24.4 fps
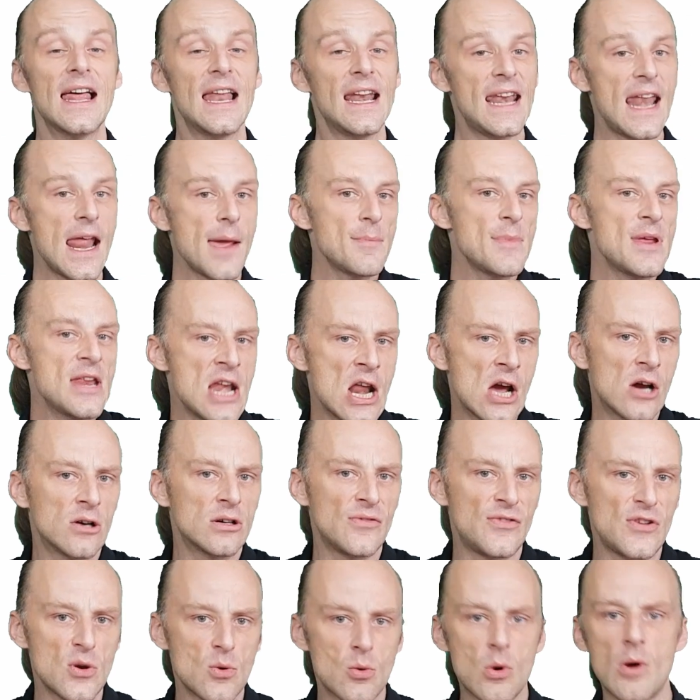Let me know
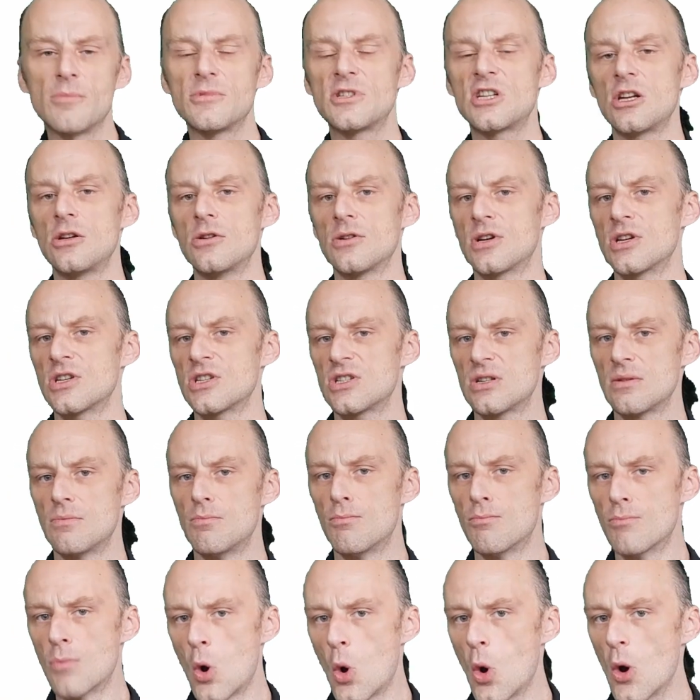if you want to look at some
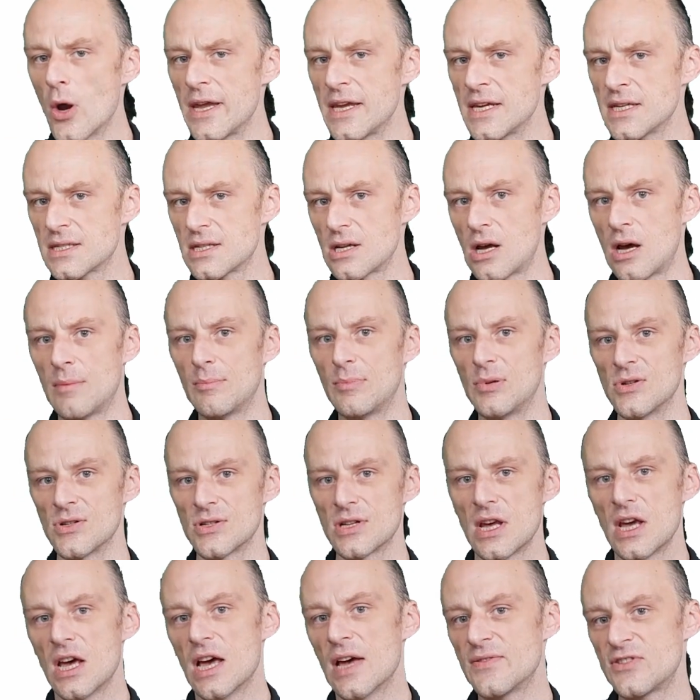more examples
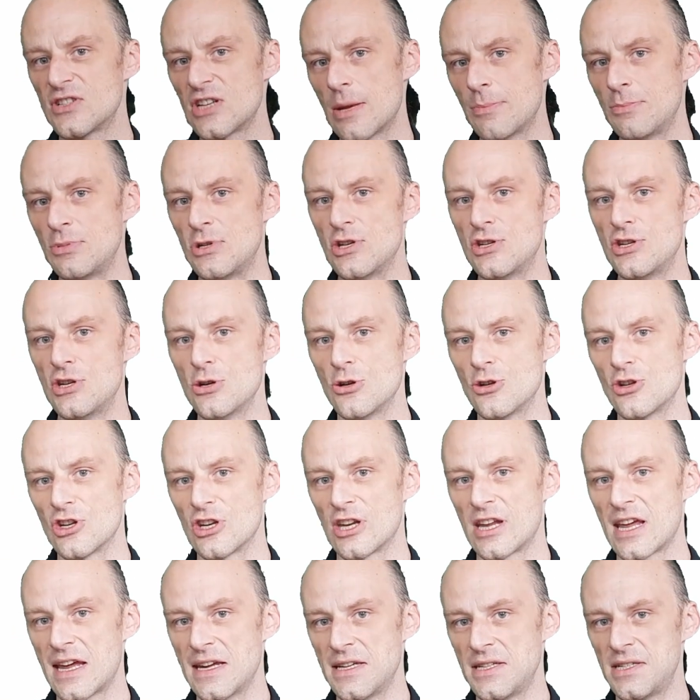of substitution
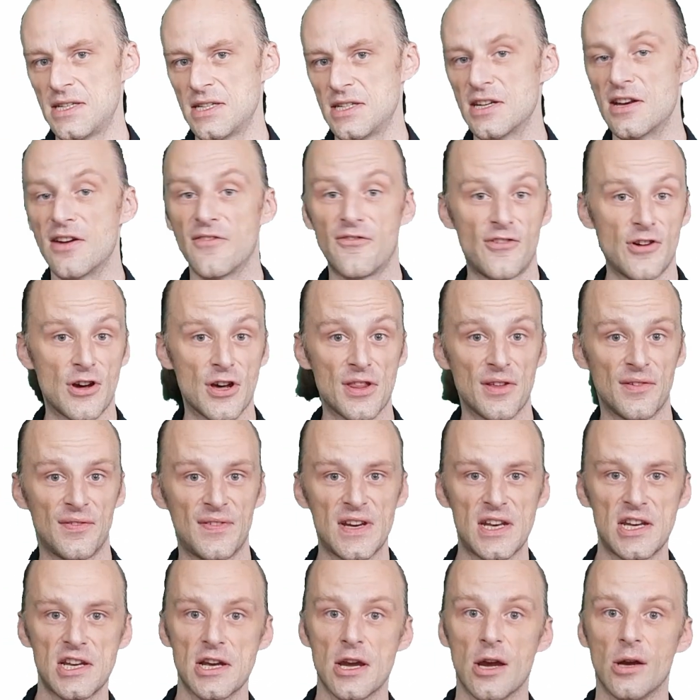cases in a further
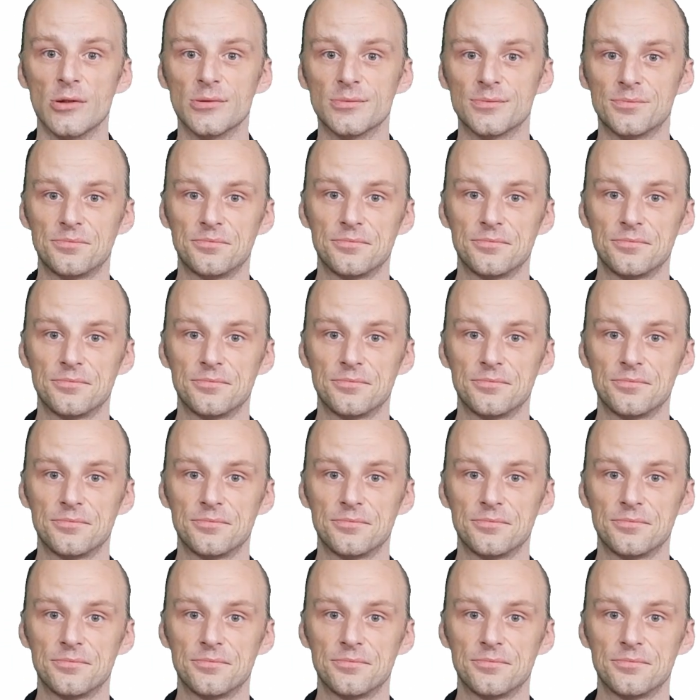video.